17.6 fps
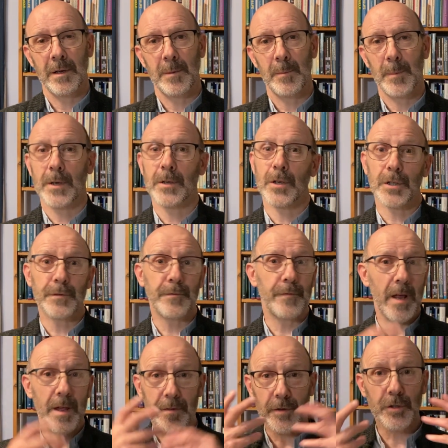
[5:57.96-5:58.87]
Because it's
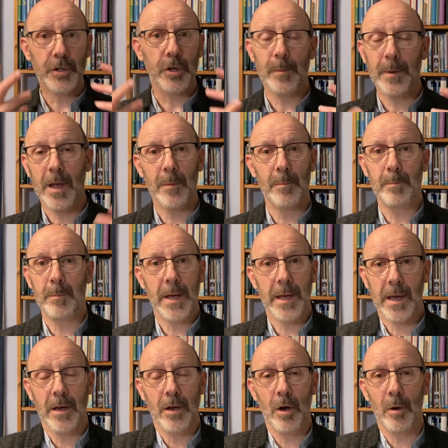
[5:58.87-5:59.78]
faith in something I'm
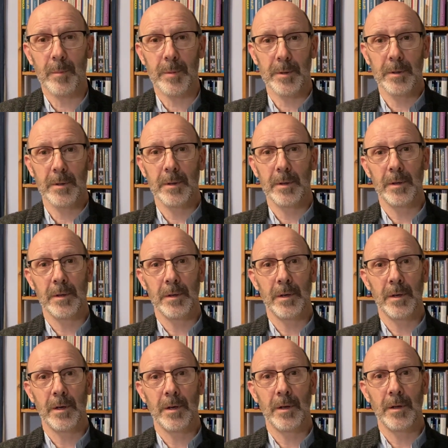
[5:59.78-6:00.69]
making up.
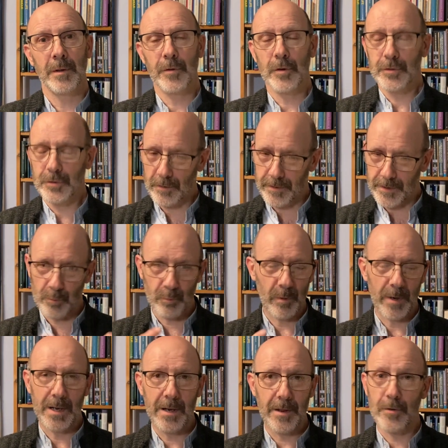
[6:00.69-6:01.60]
There's nothing
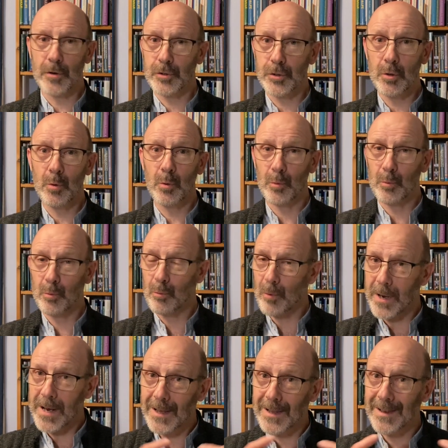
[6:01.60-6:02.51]
really, there's no
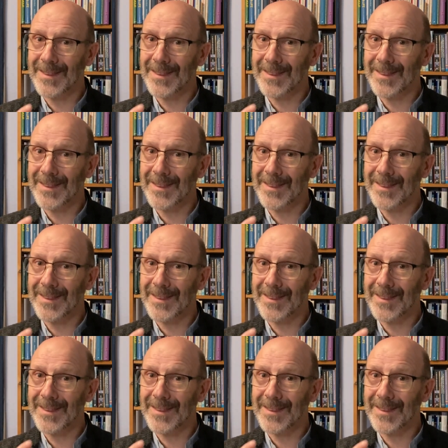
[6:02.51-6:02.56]
real